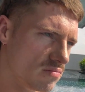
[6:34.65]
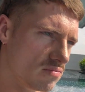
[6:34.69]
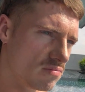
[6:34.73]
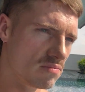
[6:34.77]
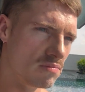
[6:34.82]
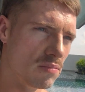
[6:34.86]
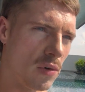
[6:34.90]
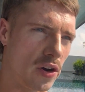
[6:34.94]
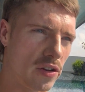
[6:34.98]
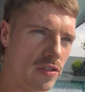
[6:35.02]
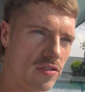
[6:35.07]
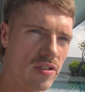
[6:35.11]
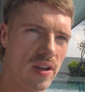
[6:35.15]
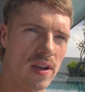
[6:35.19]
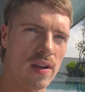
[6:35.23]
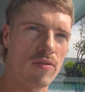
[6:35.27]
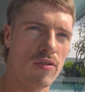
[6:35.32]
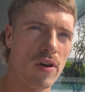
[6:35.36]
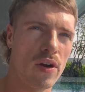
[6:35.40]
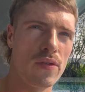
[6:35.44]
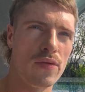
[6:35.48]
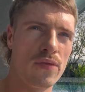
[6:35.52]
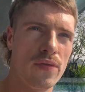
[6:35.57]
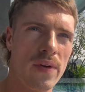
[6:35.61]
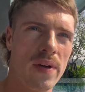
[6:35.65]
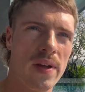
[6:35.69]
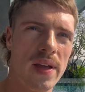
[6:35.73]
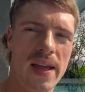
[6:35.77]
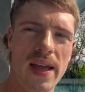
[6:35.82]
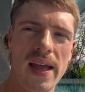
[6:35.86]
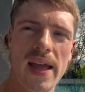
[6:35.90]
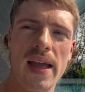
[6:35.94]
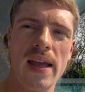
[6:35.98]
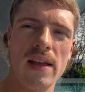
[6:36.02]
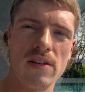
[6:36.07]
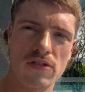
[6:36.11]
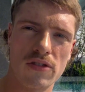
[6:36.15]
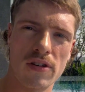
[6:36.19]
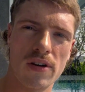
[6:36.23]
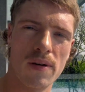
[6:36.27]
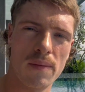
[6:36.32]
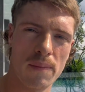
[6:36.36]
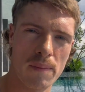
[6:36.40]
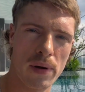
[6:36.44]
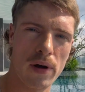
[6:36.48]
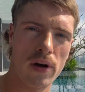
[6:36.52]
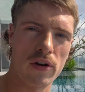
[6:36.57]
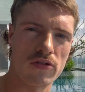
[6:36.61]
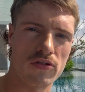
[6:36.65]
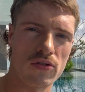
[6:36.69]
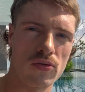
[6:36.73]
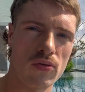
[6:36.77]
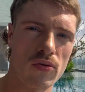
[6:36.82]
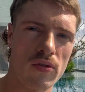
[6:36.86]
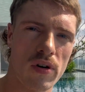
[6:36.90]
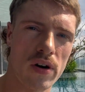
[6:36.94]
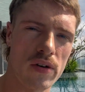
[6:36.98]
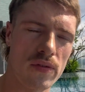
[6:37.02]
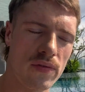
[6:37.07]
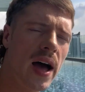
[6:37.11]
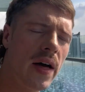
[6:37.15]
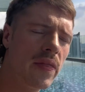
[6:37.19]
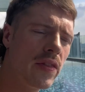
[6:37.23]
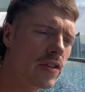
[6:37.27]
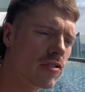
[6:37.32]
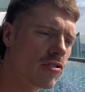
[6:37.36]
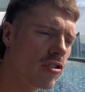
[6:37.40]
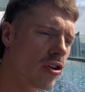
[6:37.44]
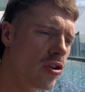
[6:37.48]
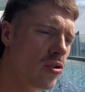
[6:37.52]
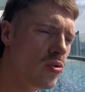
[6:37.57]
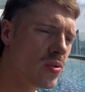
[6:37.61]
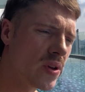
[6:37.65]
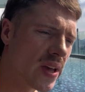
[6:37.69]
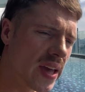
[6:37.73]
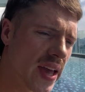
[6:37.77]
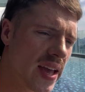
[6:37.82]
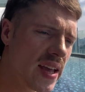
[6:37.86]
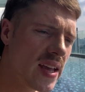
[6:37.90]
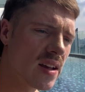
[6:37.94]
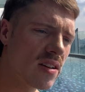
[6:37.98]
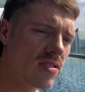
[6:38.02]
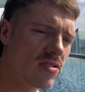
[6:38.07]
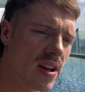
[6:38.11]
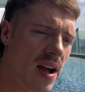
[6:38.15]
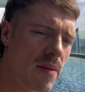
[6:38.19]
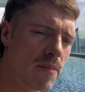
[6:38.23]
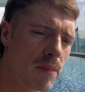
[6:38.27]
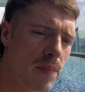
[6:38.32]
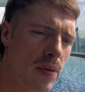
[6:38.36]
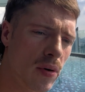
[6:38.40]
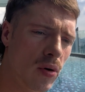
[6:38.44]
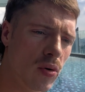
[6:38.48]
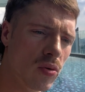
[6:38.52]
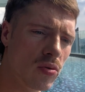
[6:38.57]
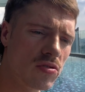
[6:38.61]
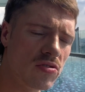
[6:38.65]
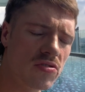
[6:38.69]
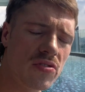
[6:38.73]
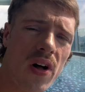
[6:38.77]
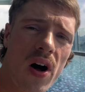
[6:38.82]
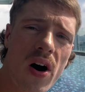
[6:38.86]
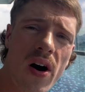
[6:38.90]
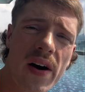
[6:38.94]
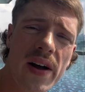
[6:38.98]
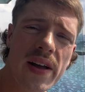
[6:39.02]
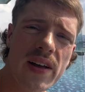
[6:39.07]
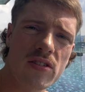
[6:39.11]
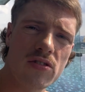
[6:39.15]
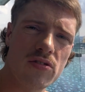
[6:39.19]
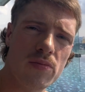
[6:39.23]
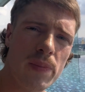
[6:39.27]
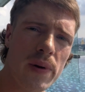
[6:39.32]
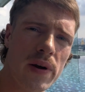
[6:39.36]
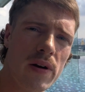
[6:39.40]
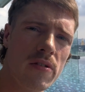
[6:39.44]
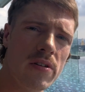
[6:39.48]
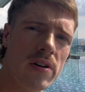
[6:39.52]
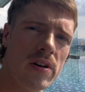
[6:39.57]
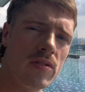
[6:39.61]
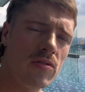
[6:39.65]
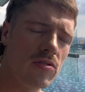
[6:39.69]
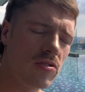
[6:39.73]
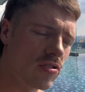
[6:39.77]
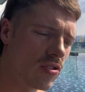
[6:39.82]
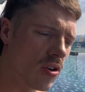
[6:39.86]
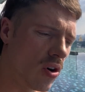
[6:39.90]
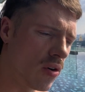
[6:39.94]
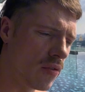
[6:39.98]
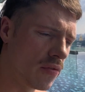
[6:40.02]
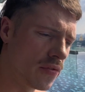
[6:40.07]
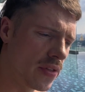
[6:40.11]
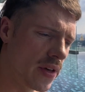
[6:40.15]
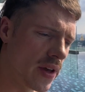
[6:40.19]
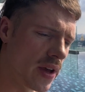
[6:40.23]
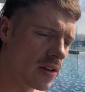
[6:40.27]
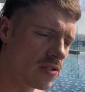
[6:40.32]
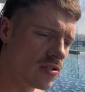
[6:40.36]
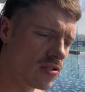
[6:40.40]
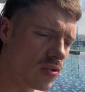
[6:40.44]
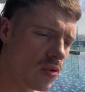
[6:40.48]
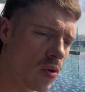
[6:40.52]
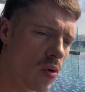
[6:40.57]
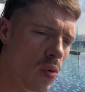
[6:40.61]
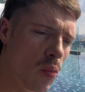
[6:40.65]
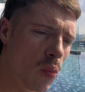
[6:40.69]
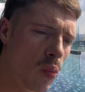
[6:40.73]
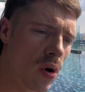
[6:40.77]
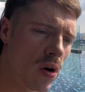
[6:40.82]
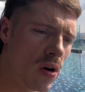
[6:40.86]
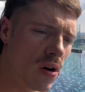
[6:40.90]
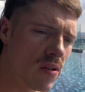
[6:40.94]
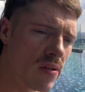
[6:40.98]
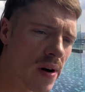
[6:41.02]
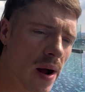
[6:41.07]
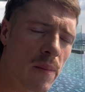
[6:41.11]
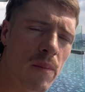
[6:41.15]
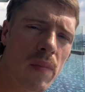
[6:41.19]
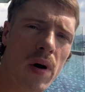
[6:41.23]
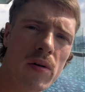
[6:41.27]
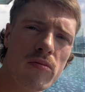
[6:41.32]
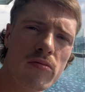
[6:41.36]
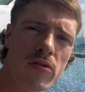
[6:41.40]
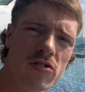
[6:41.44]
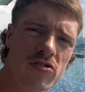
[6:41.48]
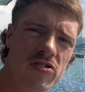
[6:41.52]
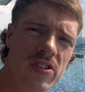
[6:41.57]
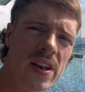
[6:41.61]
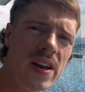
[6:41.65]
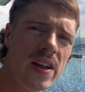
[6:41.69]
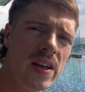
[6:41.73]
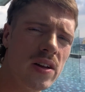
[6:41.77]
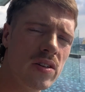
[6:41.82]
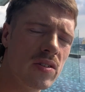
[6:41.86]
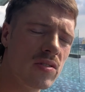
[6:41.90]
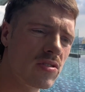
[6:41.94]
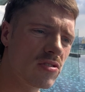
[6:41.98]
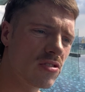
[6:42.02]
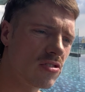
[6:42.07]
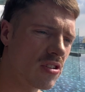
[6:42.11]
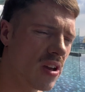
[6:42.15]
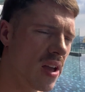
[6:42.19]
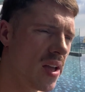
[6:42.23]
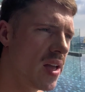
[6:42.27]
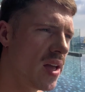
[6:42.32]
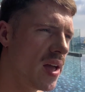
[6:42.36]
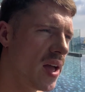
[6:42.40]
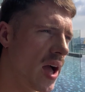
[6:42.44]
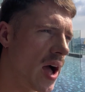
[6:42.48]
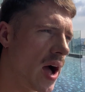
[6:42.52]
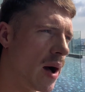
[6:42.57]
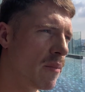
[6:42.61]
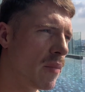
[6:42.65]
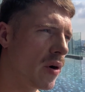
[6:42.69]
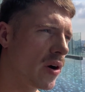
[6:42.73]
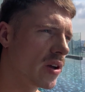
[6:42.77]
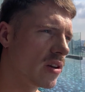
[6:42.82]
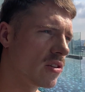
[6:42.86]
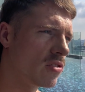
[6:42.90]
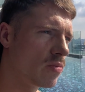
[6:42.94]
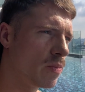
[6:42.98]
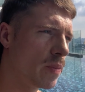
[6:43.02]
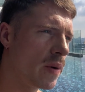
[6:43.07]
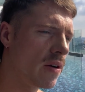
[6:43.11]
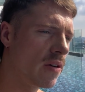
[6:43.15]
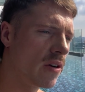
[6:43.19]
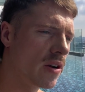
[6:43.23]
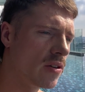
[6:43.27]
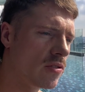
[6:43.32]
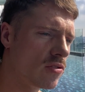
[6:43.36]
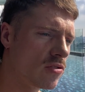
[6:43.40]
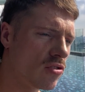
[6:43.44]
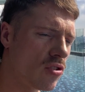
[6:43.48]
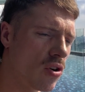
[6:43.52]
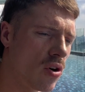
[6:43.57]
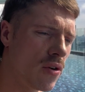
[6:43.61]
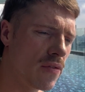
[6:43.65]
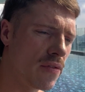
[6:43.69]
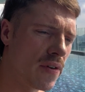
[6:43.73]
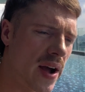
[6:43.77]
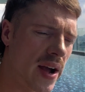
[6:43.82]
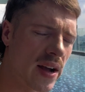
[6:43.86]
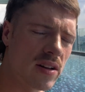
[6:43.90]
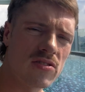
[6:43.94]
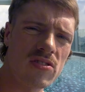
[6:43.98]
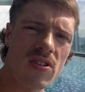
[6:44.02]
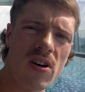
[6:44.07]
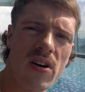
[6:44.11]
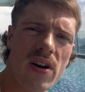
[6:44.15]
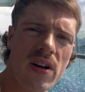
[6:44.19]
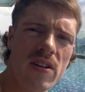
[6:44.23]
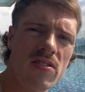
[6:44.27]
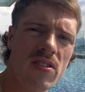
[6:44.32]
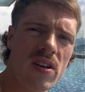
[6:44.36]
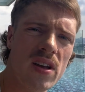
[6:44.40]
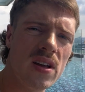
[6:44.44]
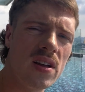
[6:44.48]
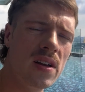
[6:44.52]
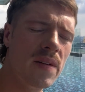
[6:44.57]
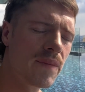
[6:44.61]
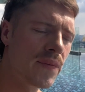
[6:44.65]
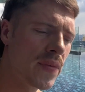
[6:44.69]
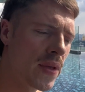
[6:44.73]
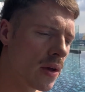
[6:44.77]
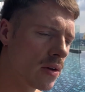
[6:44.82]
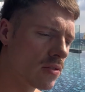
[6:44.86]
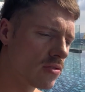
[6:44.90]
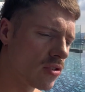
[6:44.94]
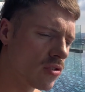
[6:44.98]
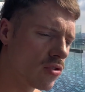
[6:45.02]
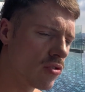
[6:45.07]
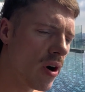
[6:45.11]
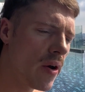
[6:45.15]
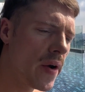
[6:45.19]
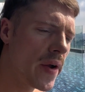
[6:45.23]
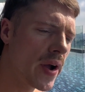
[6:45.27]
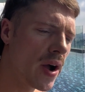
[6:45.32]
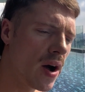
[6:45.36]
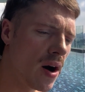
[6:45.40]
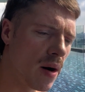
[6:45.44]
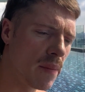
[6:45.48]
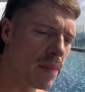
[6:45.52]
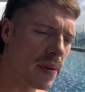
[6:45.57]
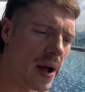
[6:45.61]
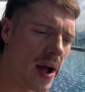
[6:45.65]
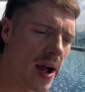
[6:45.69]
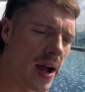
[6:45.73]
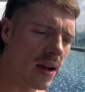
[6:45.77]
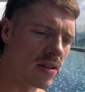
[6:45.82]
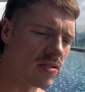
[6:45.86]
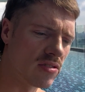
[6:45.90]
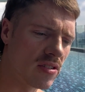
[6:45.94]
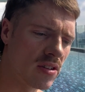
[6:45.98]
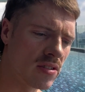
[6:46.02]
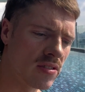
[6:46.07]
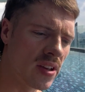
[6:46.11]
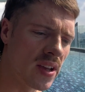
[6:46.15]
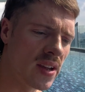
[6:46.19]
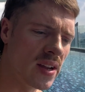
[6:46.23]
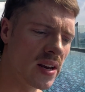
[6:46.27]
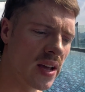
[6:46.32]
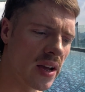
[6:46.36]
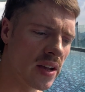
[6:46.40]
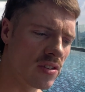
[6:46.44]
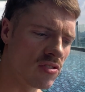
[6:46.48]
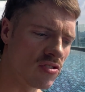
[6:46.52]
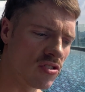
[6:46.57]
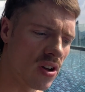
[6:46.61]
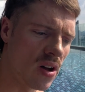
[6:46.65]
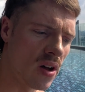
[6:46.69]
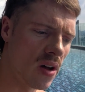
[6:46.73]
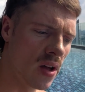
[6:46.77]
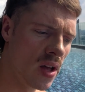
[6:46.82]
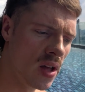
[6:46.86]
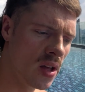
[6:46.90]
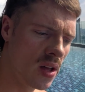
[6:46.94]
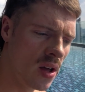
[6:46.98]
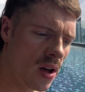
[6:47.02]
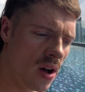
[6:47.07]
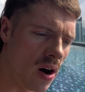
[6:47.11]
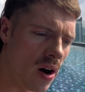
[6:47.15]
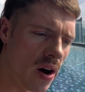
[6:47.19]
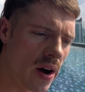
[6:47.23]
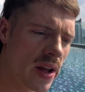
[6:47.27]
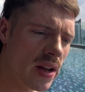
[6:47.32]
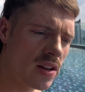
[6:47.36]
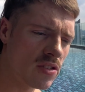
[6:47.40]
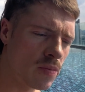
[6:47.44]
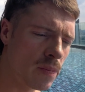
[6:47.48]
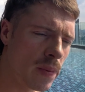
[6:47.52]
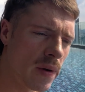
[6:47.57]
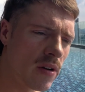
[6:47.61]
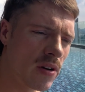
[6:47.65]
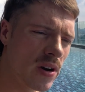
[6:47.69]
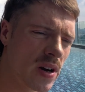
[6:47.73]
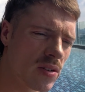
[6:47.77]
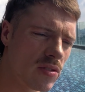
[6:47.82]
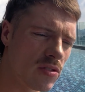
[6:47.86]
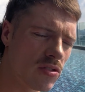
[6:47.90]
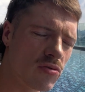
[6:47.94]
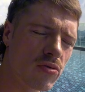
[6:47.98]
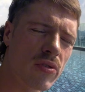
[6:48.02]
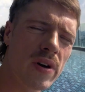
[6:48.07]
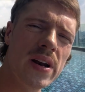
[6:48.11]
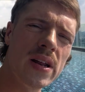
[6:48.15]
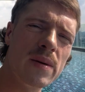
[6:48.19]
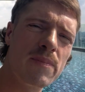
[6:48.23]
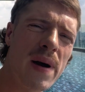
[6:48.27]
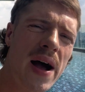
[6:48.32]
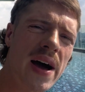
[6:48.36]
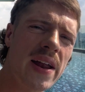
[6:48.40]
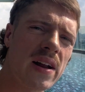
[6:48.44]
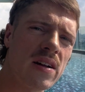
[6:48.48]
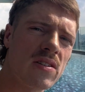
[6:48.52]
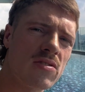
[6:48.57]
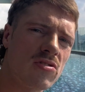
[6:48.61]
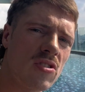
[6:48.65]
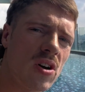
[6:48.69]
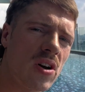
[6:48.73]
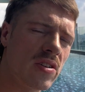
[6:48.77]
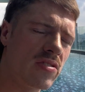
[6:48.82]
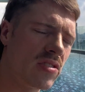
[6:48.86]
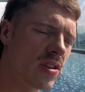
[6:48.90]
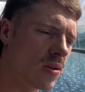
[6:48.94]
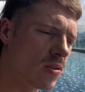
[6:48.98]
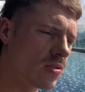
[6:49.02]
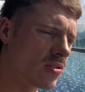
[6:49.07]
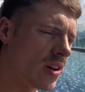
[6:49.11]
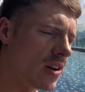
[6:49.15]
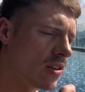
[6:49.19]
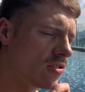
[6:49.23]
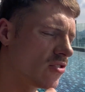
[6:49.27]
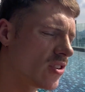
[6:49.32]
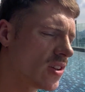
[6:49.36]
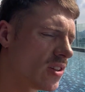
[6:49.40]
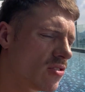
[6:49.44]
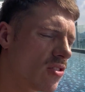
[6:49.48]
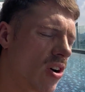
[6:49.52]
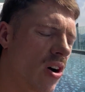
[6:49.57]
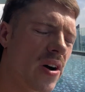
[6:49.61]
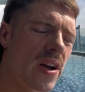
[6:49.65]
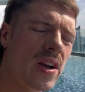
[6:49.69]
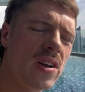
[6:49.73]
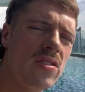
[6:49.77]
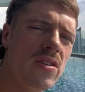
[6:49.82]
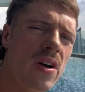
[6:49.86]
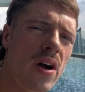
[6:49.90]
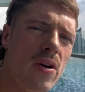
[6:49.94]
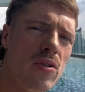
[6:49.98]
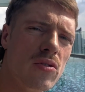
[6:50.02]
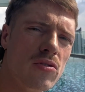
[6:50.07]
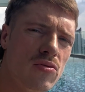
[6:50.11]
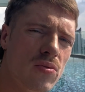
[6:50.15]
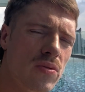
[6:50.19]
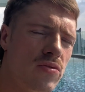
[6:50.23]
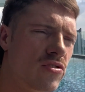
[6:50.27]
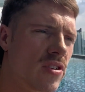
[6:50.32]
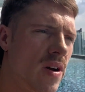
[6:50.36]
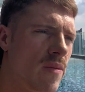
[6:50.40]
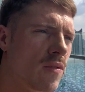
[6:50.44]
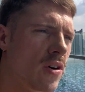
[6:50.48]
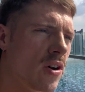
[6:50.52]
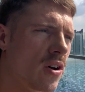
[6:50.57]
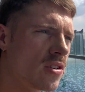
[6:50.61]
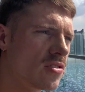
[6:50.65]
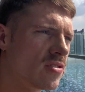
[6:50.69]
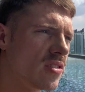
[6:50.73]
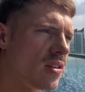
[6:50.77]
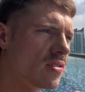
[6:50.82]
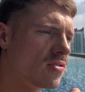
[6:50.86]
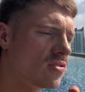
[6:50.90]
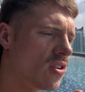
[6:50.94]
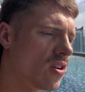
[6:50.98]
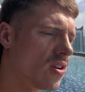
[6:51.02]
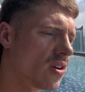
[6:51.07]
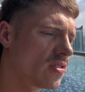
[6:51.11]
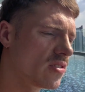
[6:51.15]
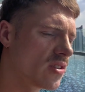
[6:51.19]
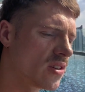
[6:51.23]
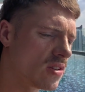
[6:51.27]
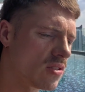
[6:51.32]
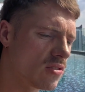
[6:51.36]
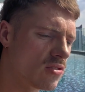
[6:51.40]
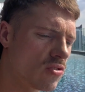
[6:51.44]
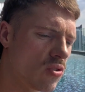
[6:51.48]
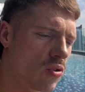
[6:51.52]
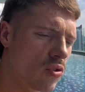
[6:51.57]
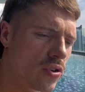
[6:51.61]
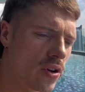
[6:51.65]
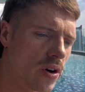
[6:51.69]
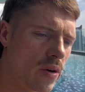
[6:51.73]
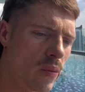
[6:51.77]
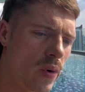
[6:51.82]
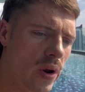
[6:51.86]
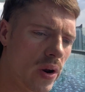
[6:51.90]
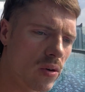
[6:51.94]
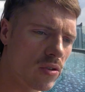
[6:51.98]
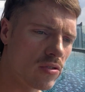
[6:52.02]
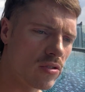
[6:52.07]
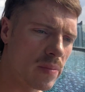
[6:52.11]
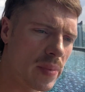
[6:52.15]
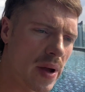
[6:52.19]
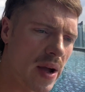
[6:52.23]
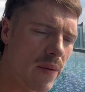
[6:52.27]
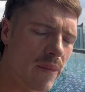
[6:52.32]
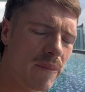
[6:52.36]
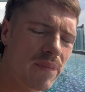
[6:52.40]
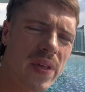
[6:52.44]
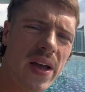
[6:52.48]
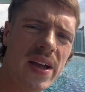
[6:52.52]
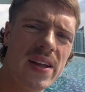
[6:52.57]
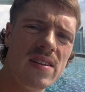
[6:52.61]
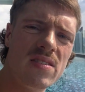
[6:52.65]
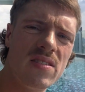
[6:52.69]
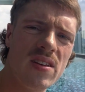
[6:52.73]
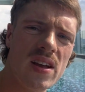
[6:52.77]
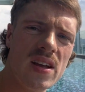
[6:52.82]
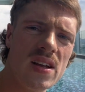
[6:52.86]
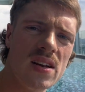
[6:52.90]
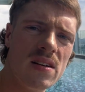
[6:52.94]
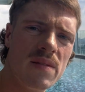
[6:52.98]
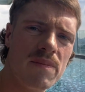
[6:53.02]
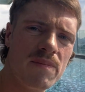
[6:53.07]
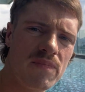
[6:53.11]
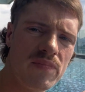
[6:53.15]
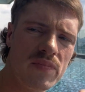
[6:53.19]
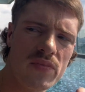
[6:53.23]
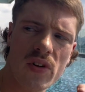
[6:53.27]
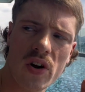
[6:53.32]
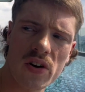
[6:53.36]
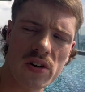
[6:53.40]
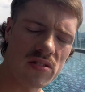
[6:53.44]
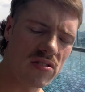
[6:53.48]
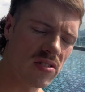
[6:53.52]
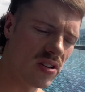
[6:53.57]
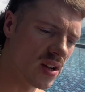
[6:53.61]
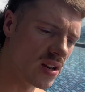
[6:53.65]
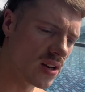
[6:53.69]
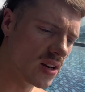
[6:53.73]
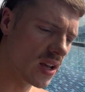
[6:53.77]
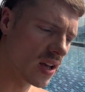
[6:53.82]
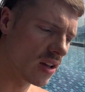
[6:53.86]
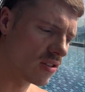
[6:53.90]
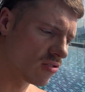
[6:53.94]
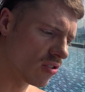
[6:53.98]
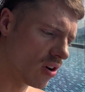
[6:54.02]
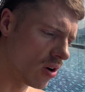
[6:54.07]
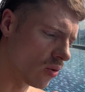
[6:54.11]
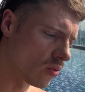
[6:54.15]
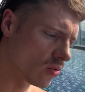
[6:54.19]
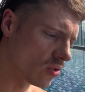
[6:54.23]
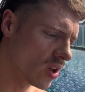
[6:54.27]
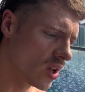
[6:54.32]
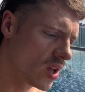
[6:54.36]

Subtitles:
Mindset growth is personal growth. the two key examples that I experienced of this were around my resilience and my experience of anxiety. So growing up as a teenager, I experienced really bad anxiety. I was actually diagnosed with generalized anxiety disorder when I was about 18, 19 years old.